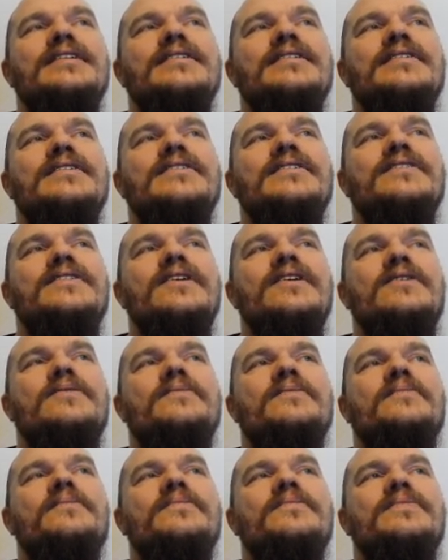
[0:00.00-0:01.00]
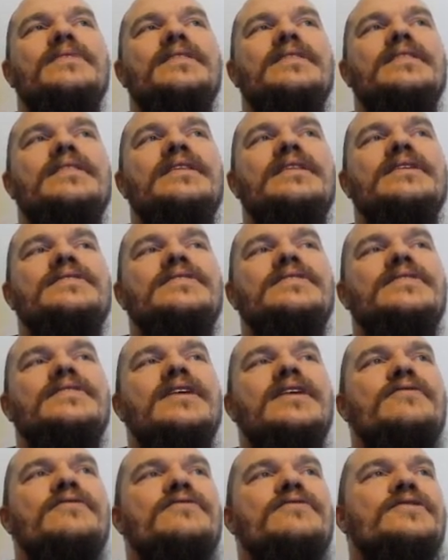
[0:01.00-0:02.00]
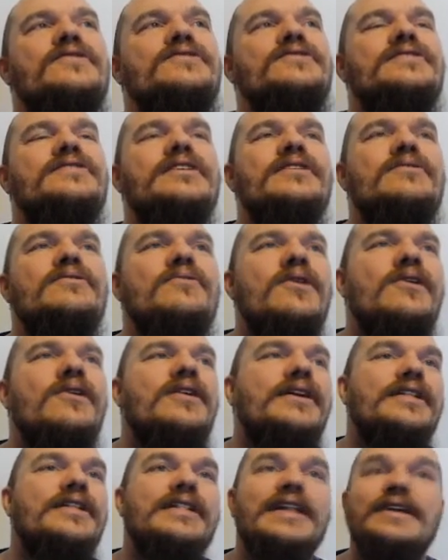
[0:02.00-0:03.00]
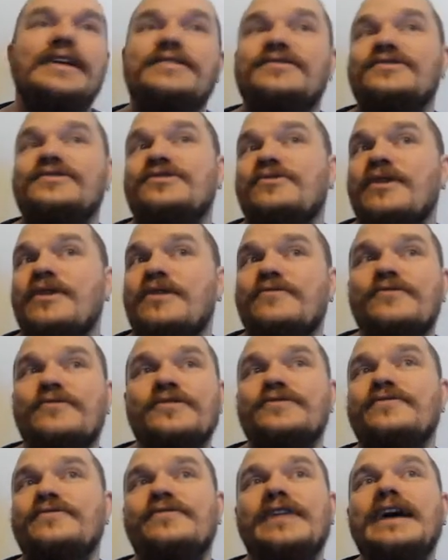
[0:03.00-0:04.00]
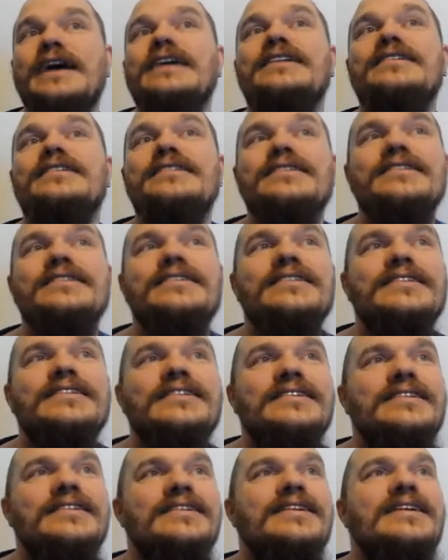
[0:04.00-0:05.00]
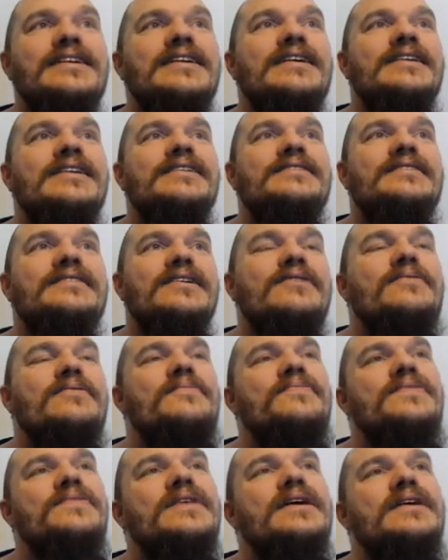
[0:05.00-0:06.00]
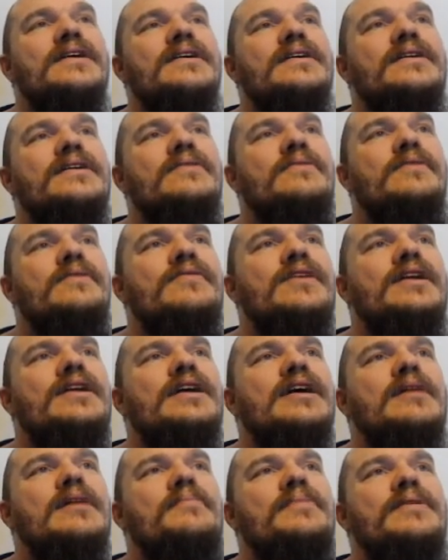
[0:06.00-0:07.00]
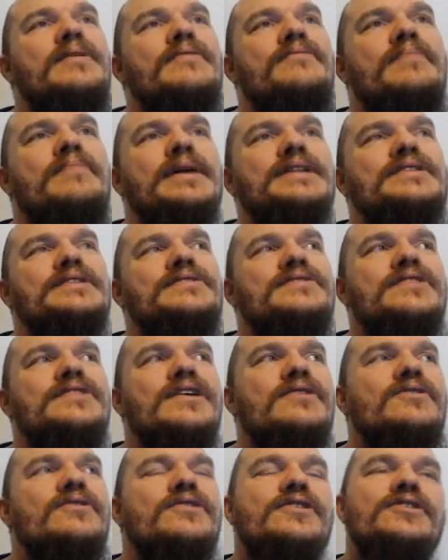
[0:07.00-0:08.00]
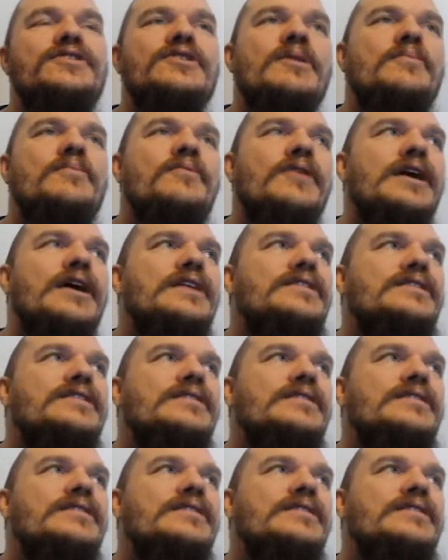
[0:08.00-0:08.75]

So this is our first little rocket. Let's do our first flight. So, we've got a couple of buttons here on the top right.